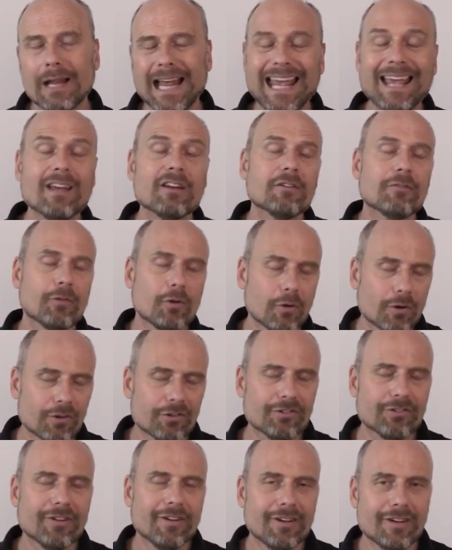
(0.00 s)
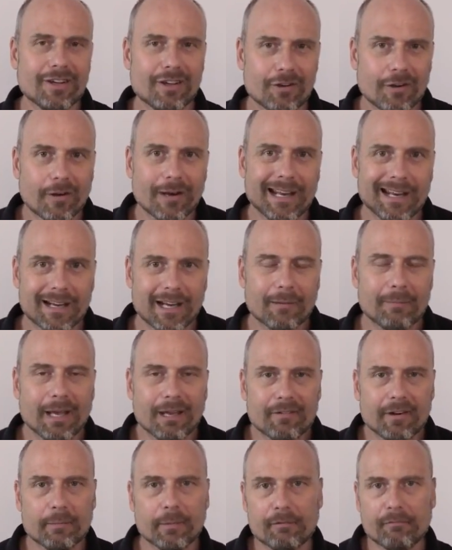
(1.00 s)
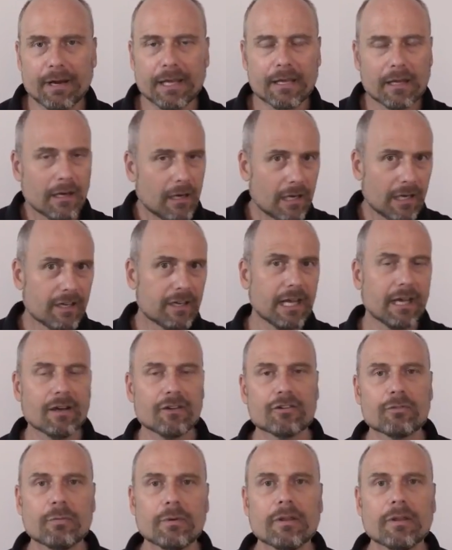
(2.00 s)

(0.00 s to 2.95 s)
And of course, you don't end up having to be regularly doused